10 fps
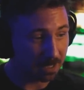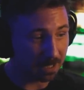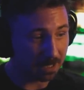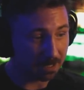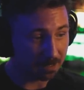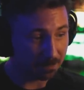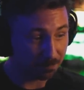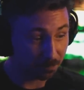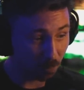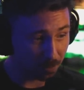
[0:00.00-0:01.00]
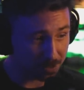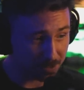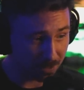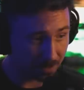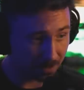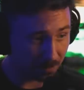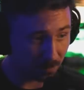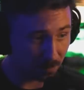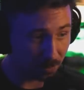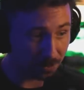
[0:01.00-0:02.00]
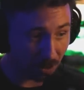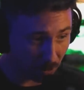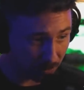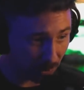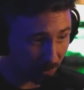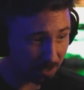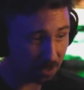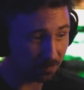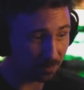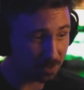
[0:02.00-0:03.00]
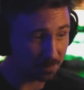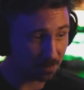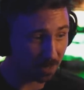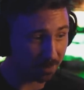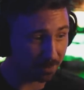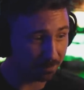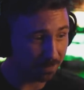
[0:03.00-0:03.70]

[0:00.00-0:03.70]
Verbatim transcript: Uh, of course, uh, Ronaldo. Thank you for subscribing.